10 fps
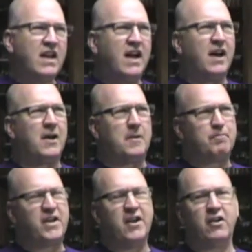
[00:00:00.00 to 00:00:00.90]

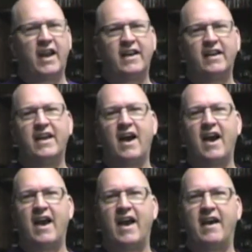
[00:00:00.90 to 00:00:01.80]
um, here lately
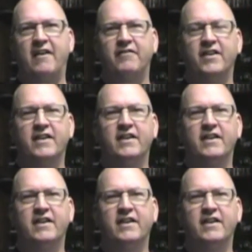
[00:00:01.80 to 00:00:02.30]
I have